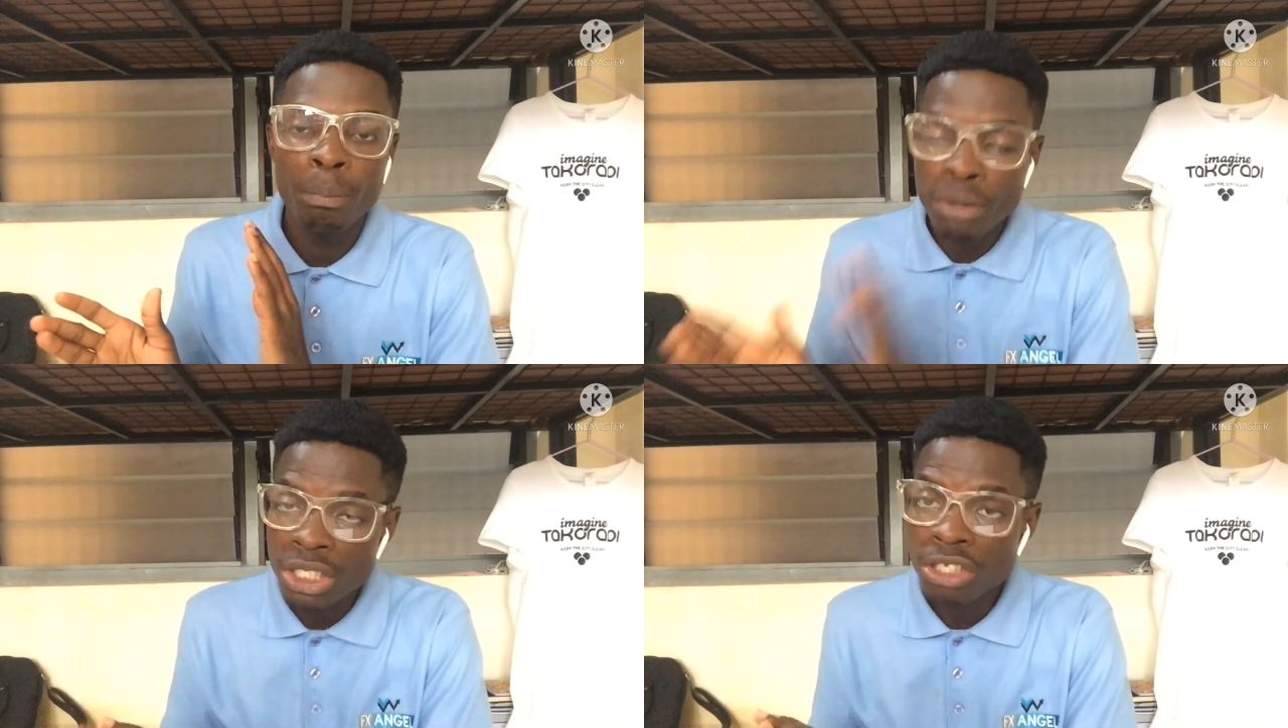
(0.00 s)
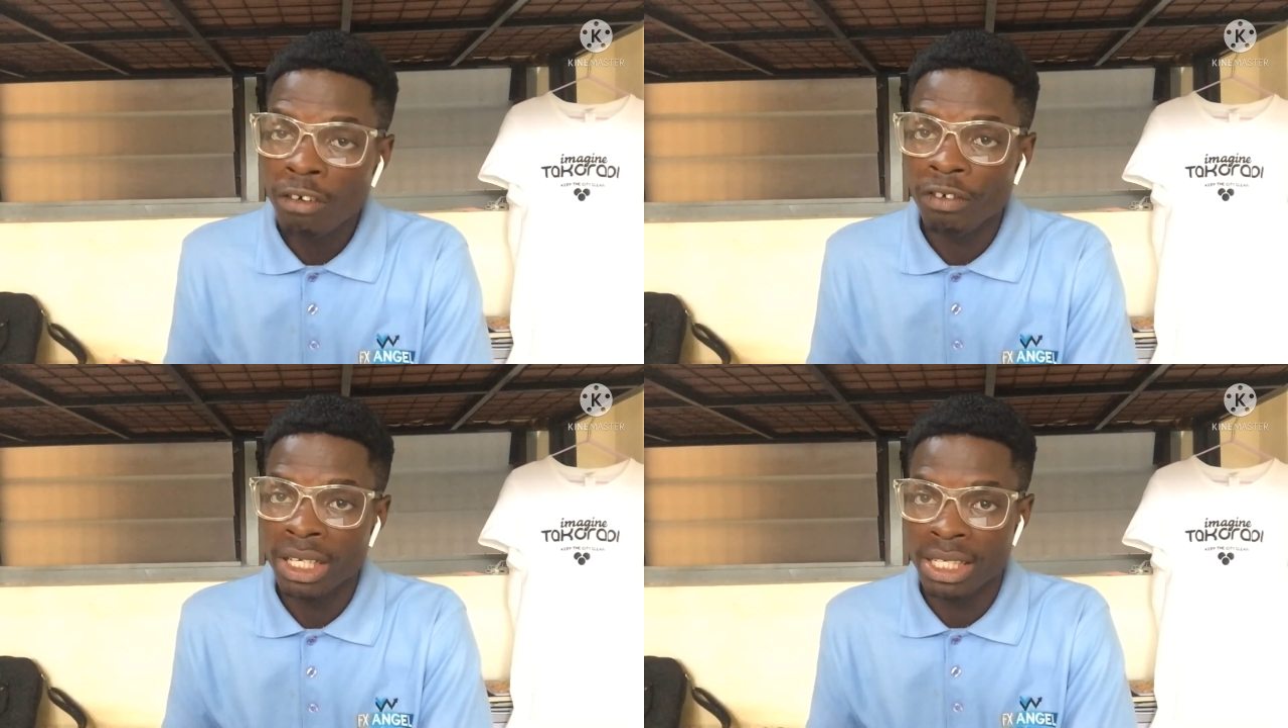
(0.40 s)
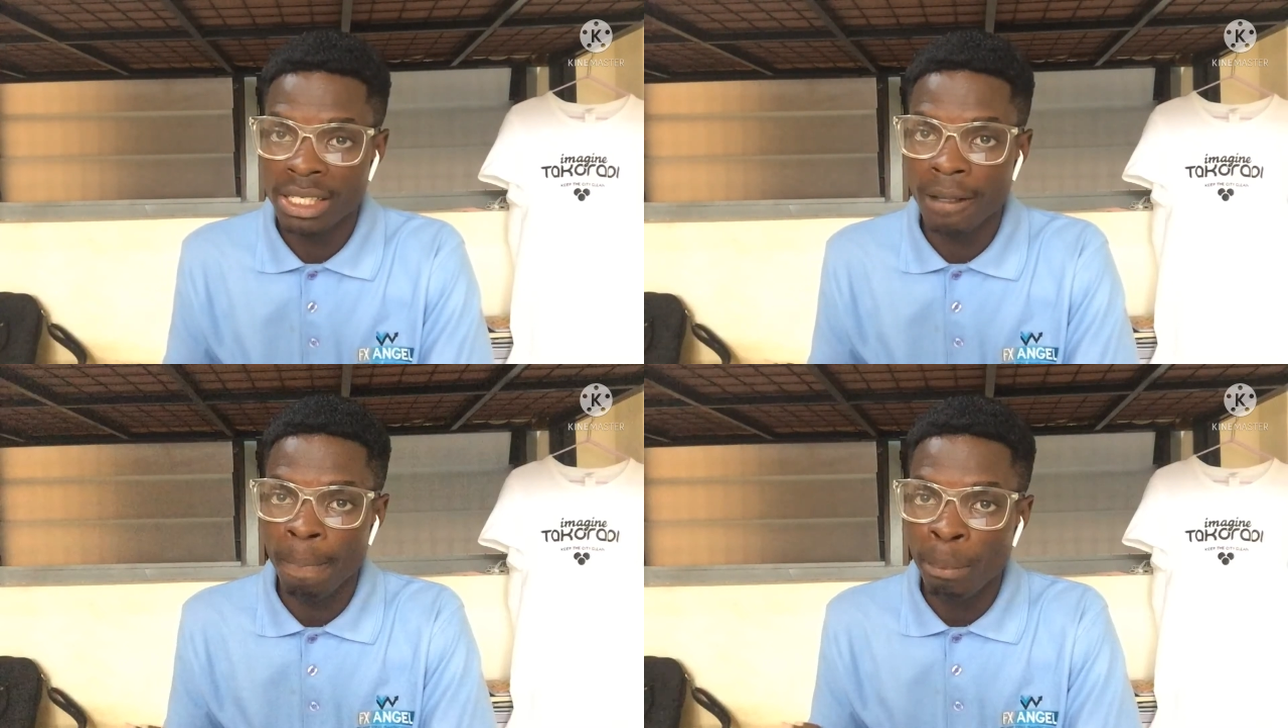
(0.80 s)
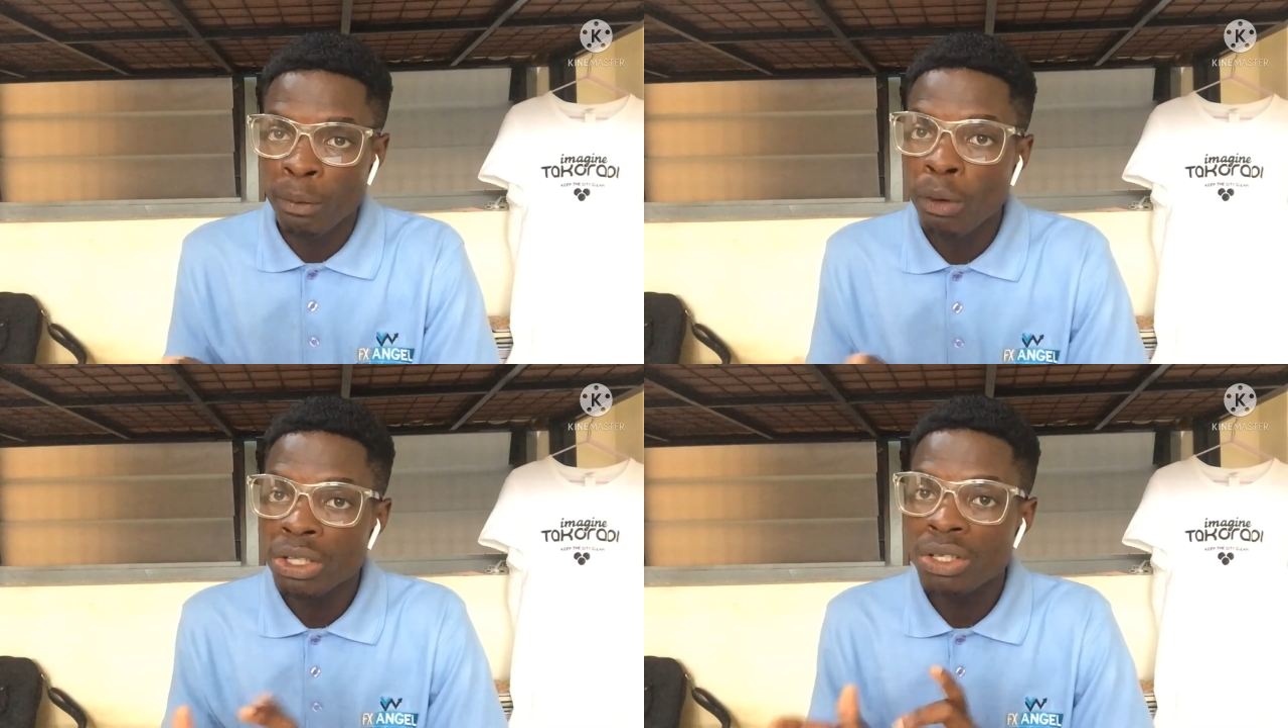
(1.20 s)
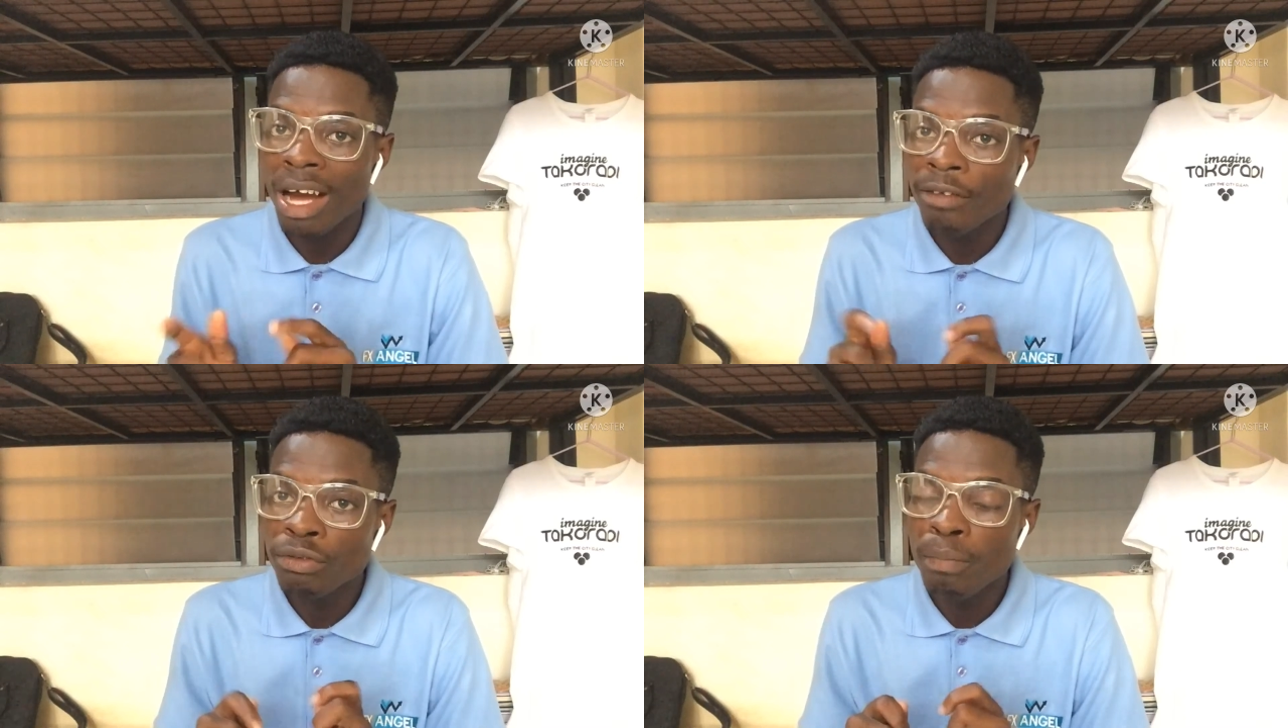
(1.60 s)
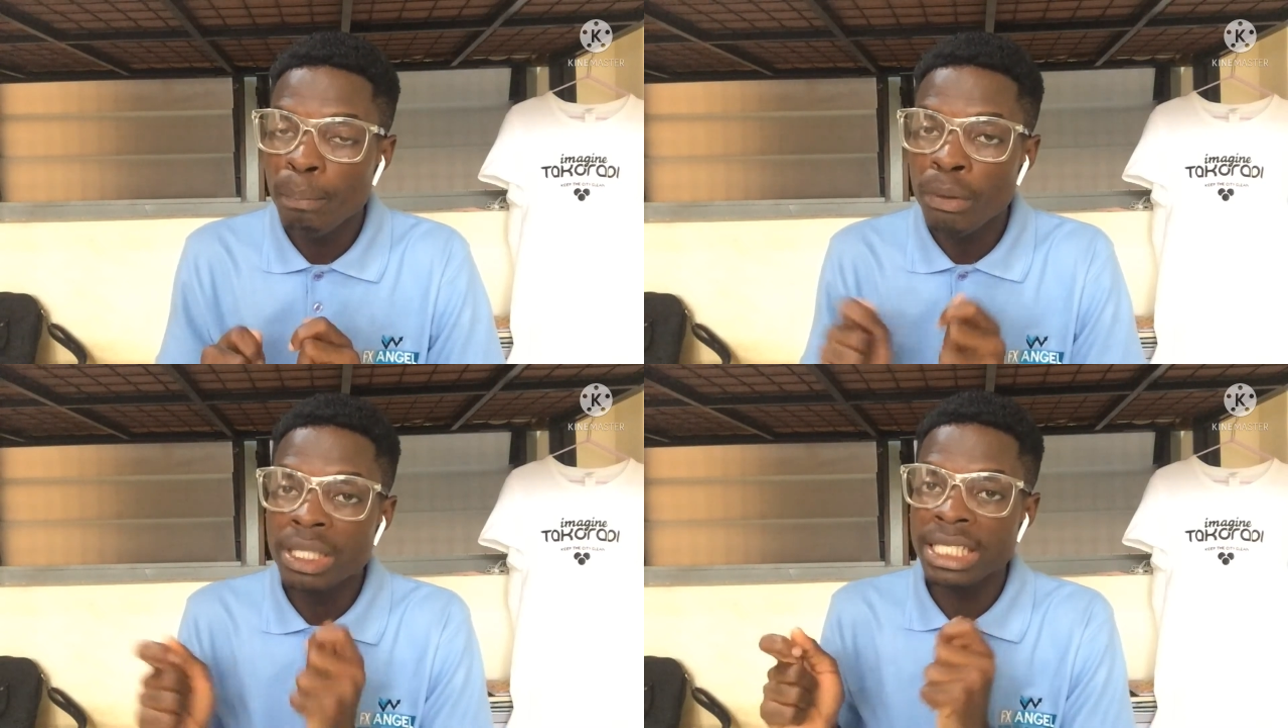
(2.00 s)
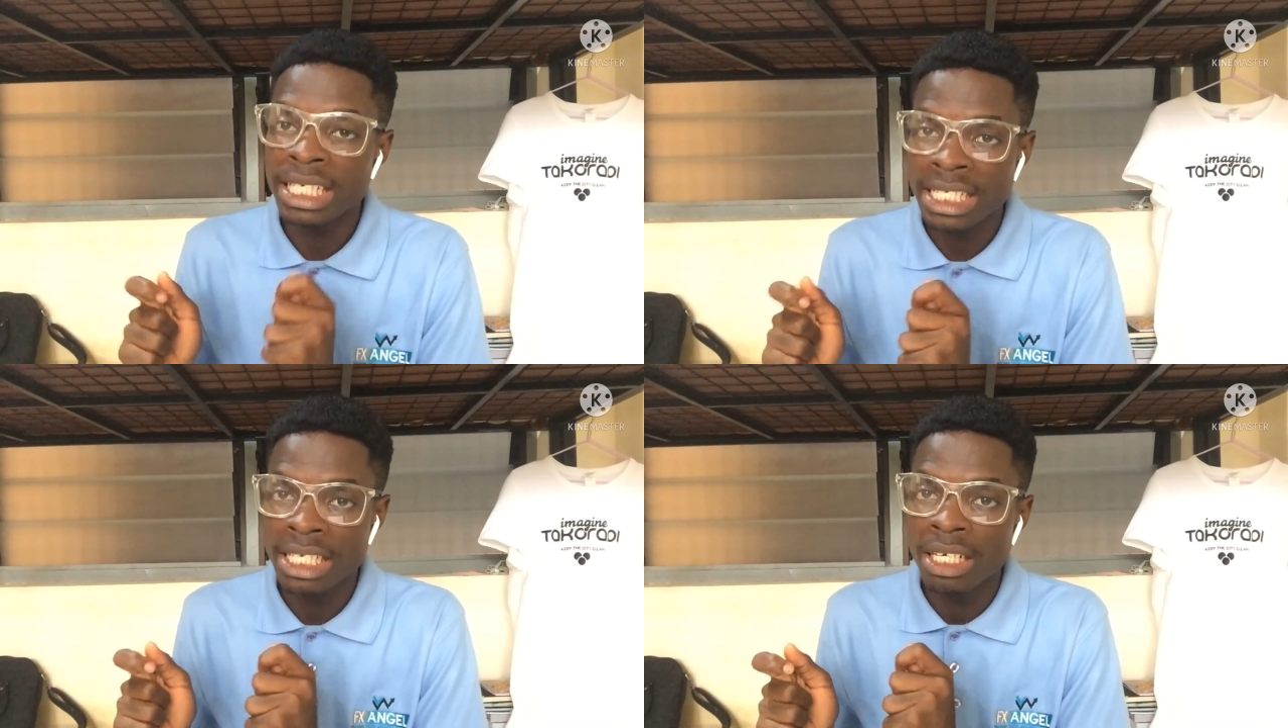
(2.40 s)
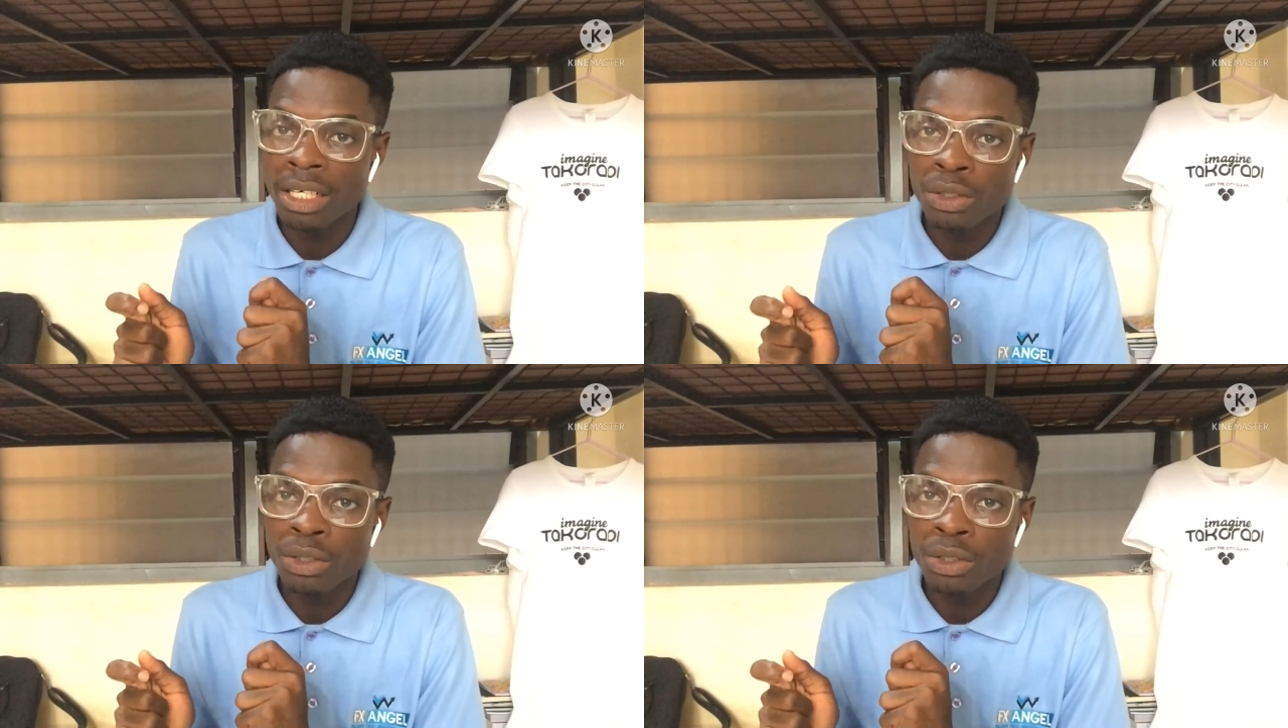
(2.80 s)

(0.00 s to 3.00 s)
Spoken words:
post office, because you have to post it